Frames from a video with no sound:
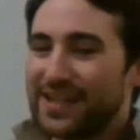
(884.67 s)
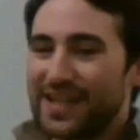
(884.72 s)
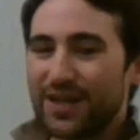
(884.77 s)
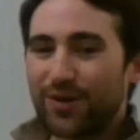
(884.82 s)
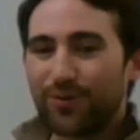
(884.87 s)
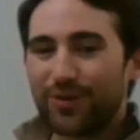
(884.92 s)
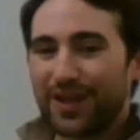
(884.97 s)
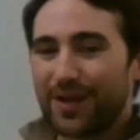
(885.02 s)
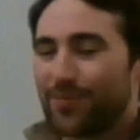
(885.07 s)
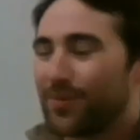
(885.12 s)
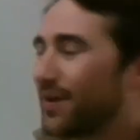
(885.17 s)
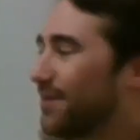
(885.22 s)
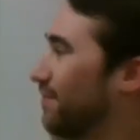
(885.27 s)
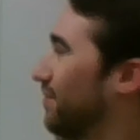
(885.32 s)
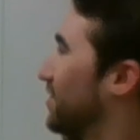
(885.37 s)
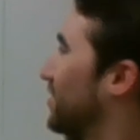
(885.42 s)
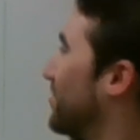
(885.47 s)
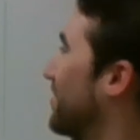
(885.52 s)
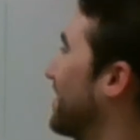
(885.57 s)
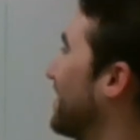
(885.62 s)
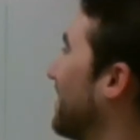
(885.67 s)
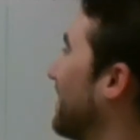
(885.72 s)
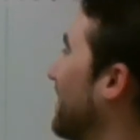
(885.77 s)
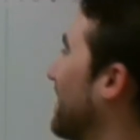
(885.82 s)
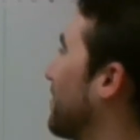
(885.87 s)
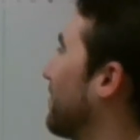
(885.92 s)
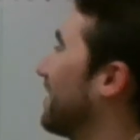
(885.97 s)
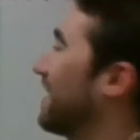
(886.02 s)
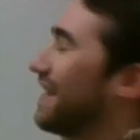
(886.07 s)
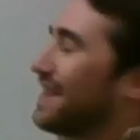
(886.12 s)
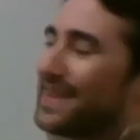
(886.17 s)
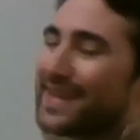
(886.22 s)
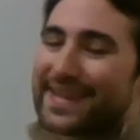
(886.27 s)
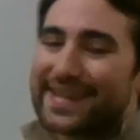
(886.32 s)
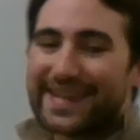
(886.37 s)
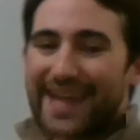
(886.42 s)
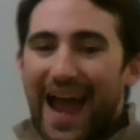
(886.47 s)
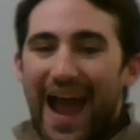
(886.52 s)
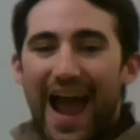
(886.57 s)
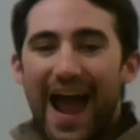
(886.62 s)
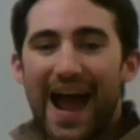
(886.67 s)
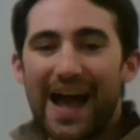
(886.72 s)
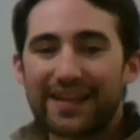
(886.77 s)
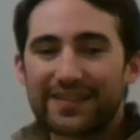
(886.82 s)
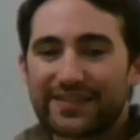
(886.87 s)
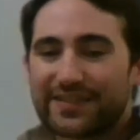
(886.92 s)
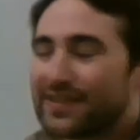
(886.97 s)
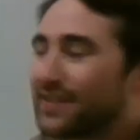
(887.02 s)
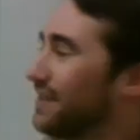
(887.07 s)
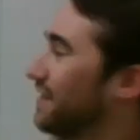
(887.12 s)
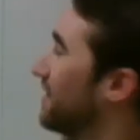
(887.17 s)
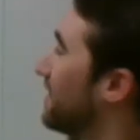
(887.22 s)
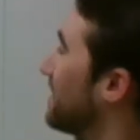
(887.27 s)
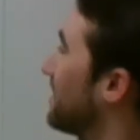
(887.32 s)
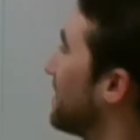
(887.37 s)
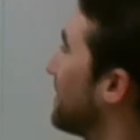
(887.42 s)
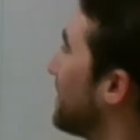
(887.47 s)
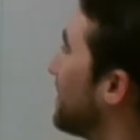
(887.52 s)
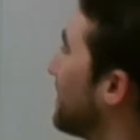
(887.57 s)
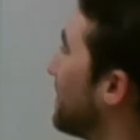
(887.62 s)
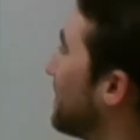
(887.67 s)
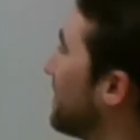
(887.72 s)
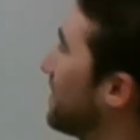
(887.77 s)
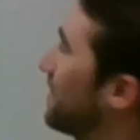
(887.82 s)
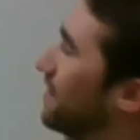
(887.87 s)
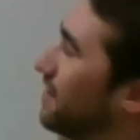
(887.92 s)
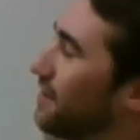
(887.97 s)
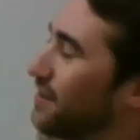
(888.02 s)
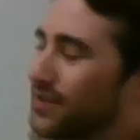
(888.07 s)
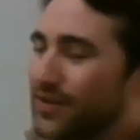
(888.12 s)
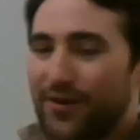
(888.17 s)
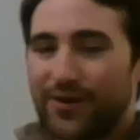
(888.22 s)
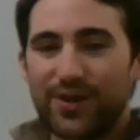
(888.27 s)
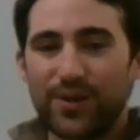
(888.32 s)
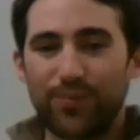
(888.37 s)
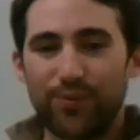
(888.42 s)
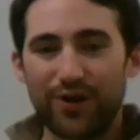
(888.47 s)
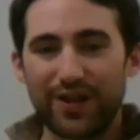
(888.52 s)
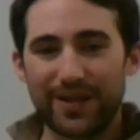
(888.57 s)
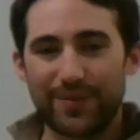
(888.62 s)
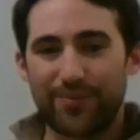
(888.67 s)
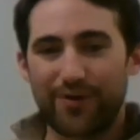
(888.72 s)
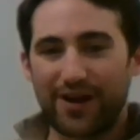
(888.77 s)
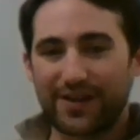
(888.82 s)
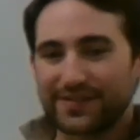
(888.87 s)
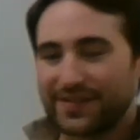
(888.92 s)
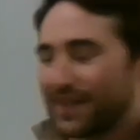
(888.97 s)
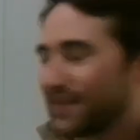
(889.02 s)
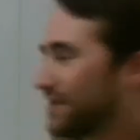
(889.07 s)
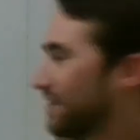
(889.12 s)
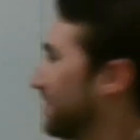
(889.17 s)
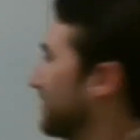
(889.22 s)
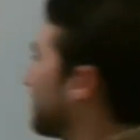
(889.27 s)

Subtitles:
equilibrium between the liquid and the gas during the boiling process.